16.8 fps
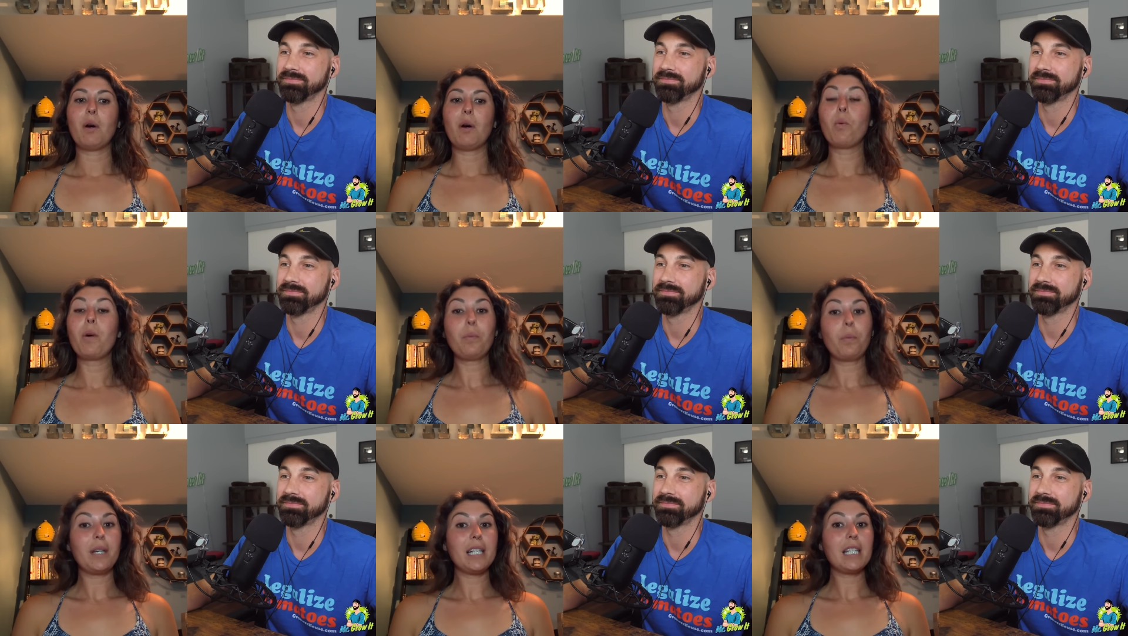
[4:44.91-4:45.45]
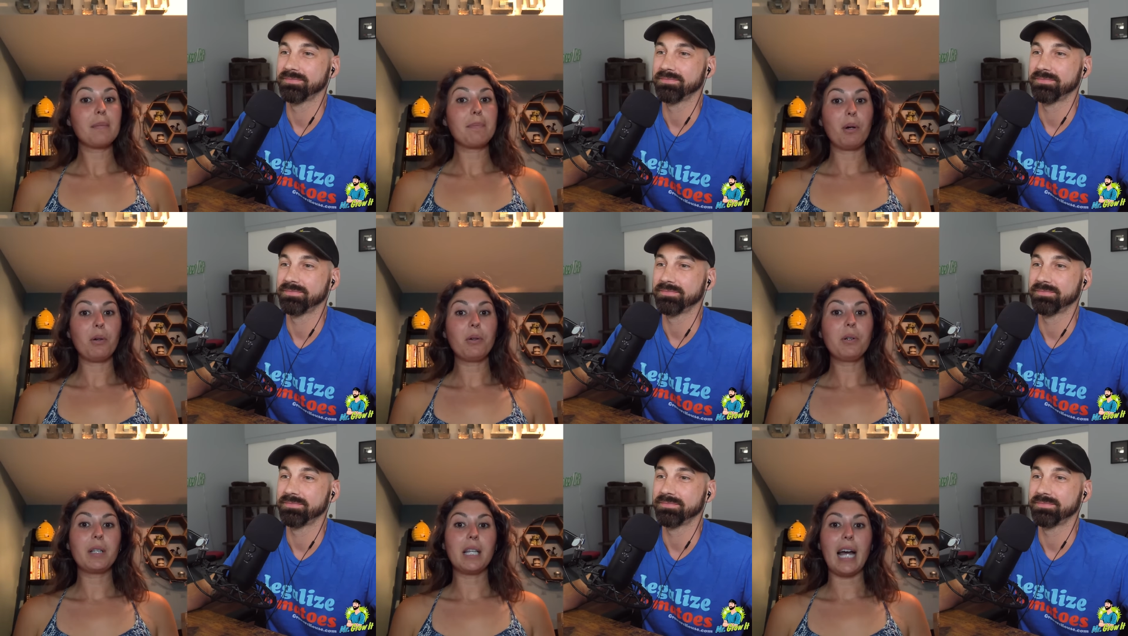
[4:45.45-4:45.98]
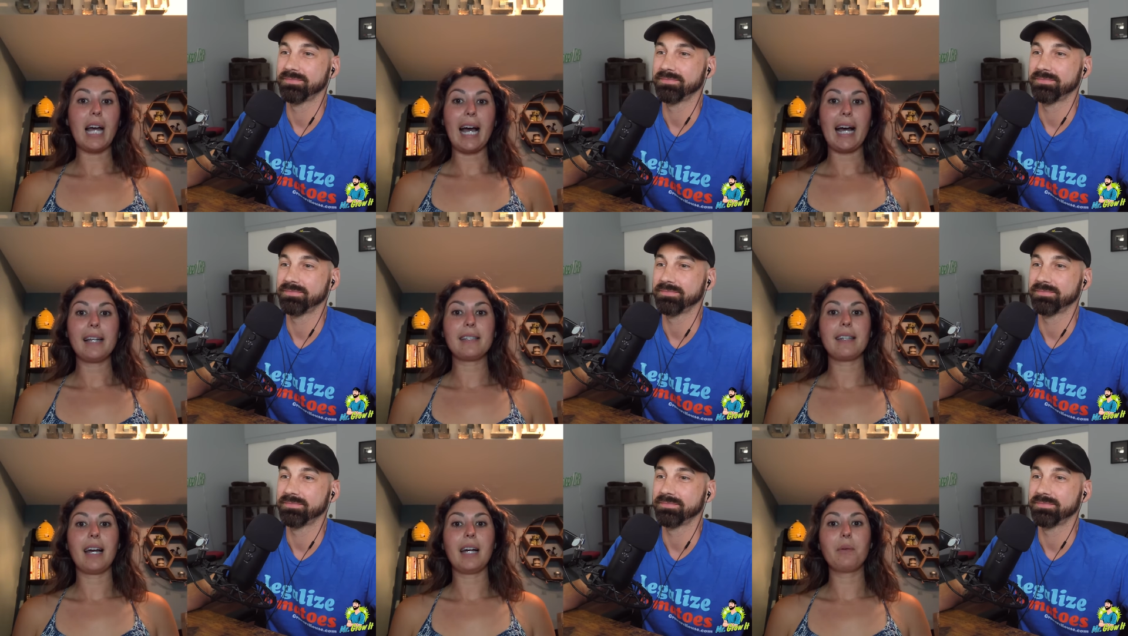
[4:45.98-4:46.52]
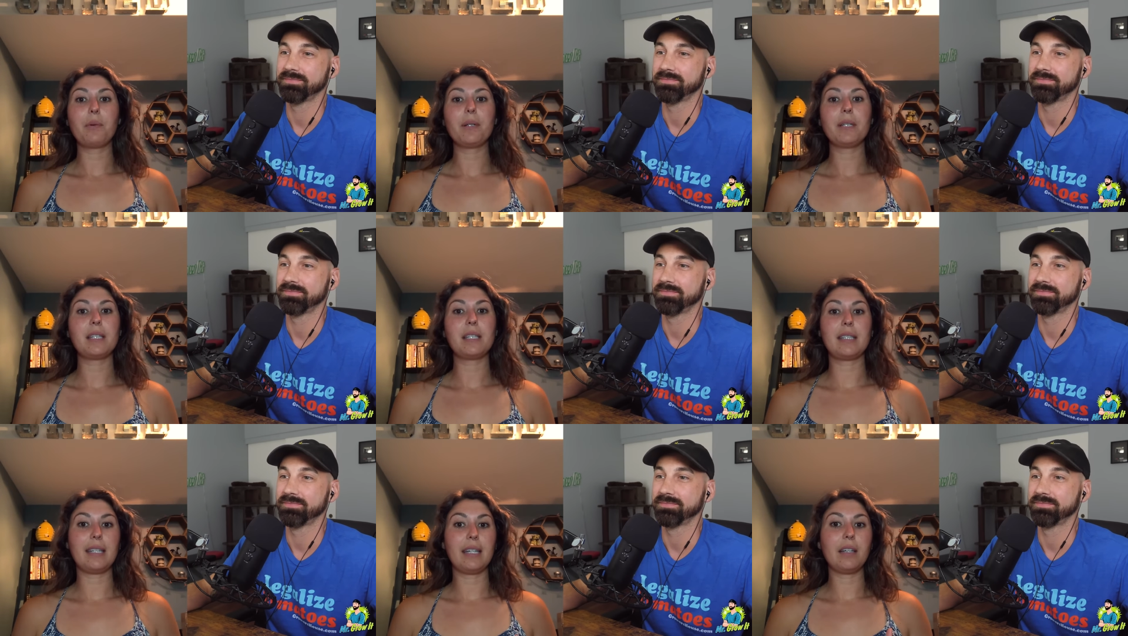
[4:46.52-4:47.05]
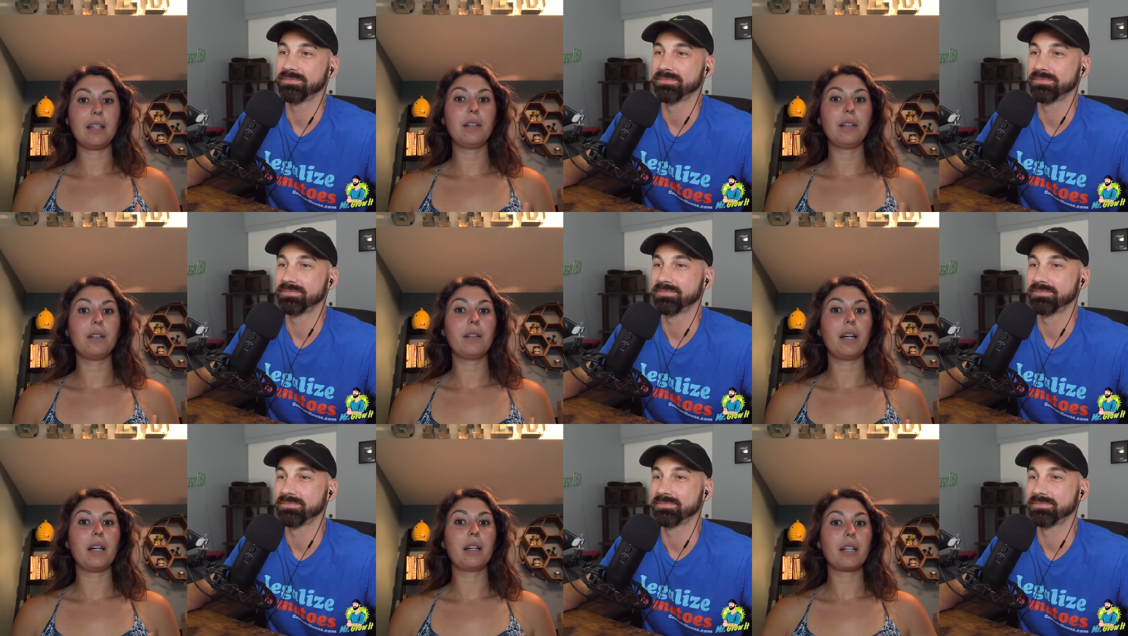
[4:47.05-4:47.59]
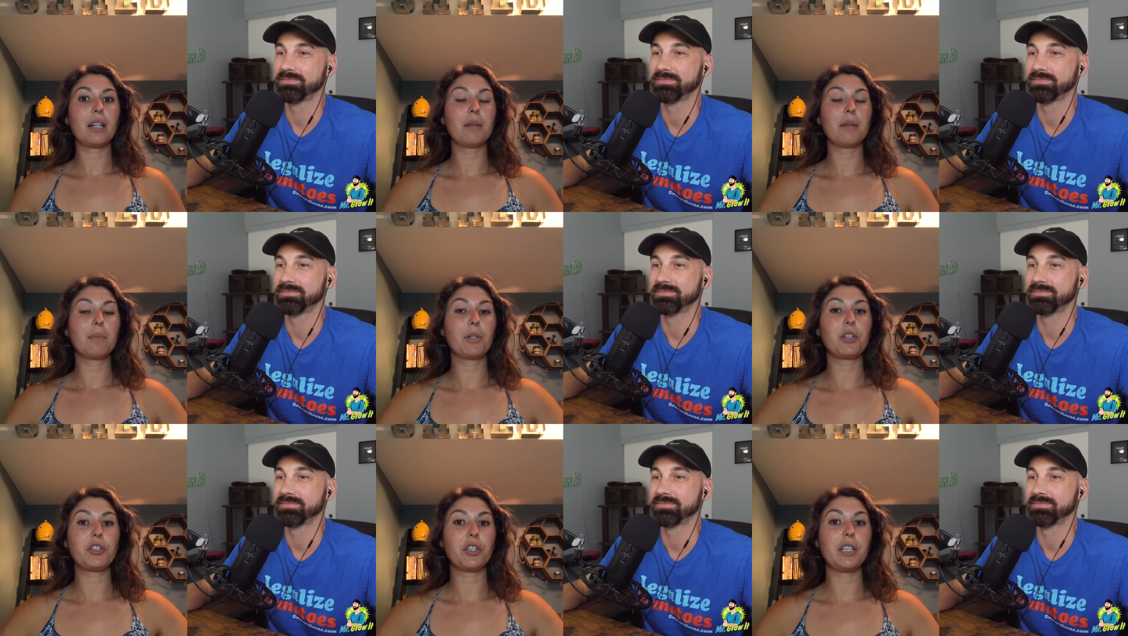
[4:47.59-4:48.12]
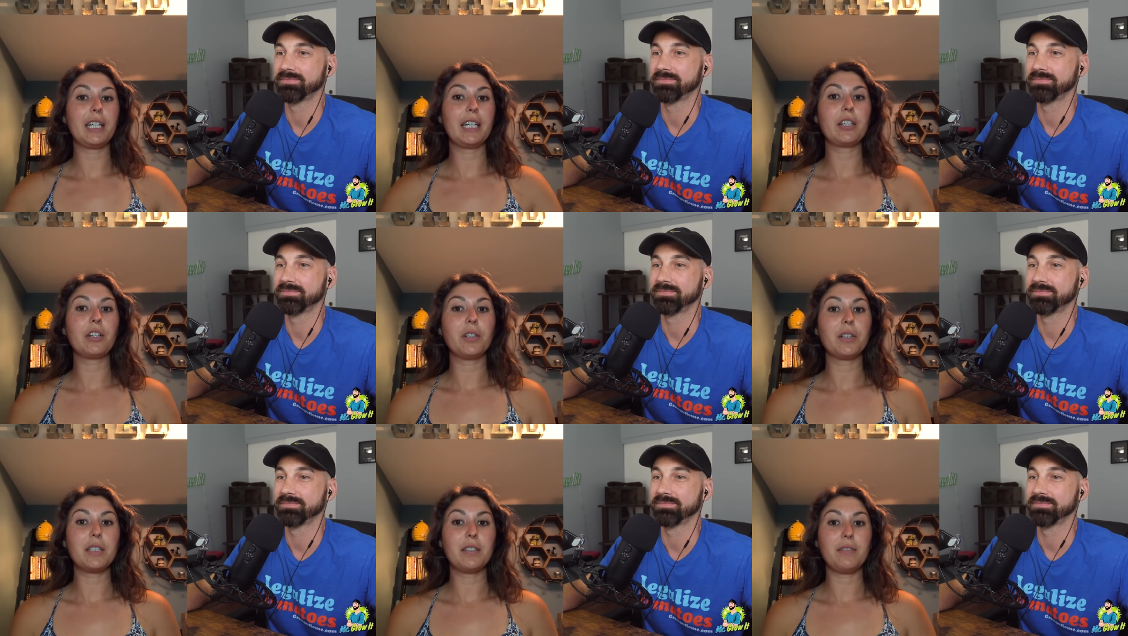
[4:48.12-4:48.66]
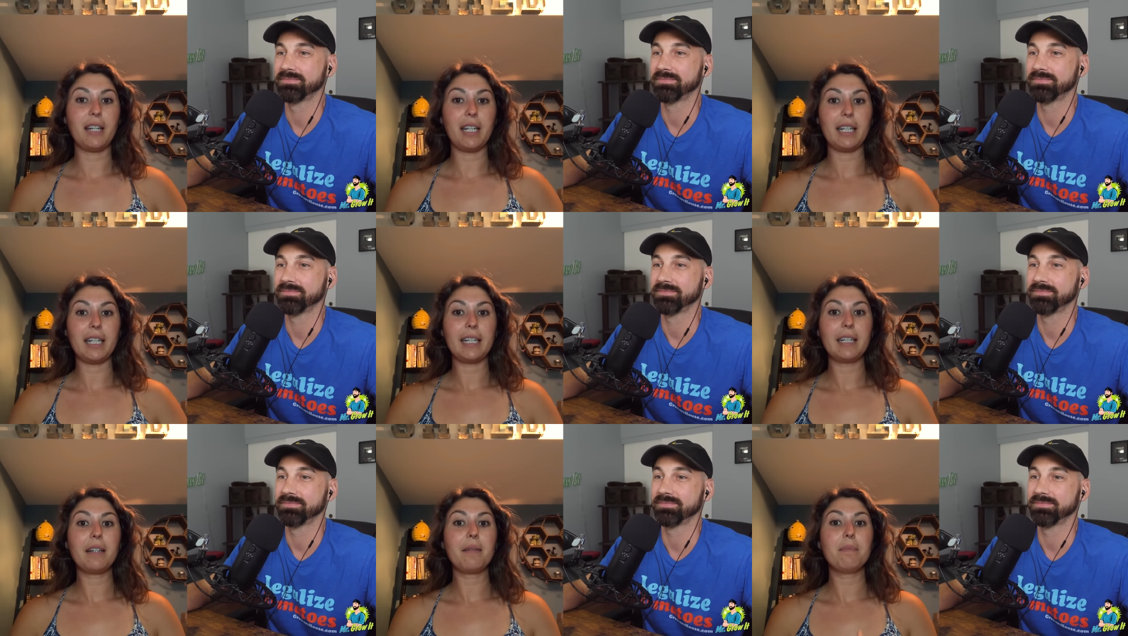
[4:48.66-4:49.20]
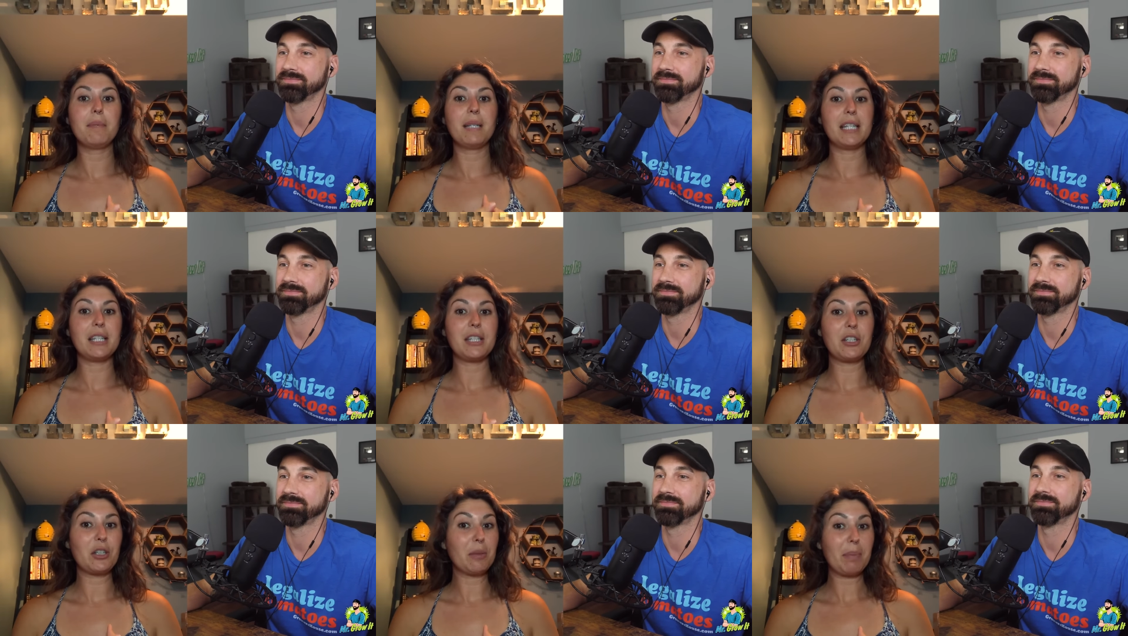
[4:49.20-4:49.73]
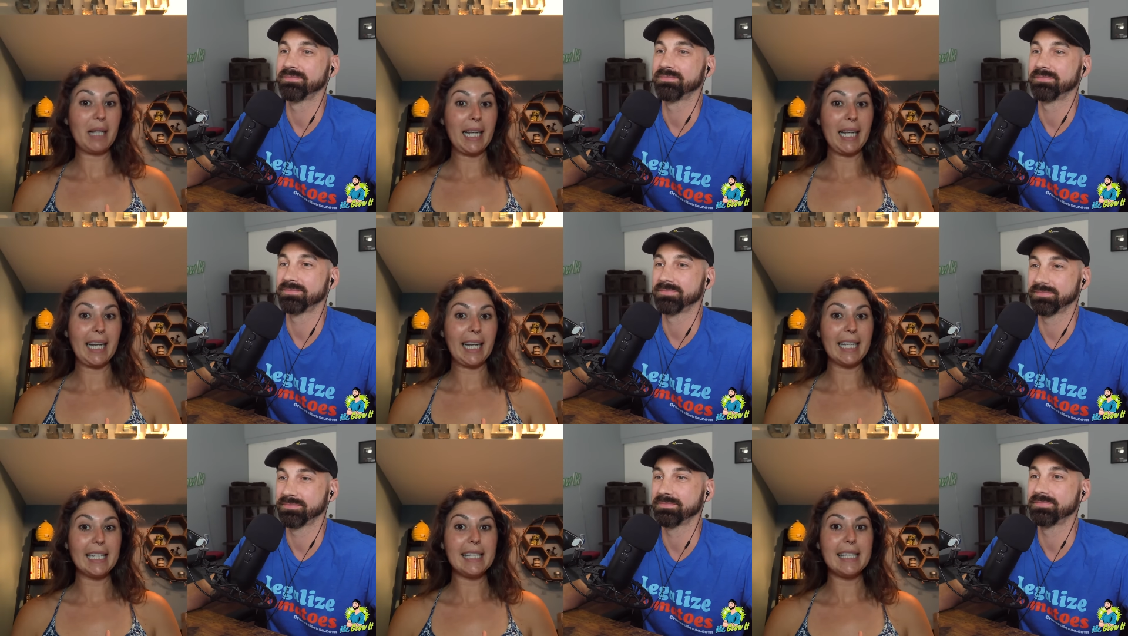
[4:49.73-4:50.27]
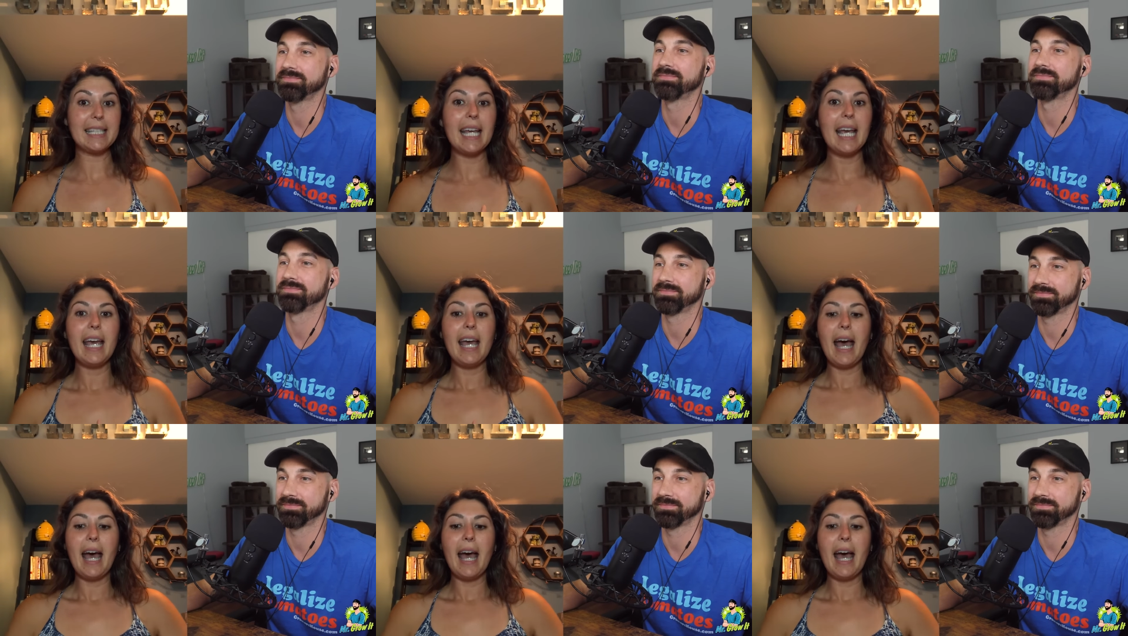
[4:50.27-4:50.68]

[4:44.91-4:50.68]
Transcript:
Speaker 1: When we spoke last, I was still commercially cultivating medicinal plants,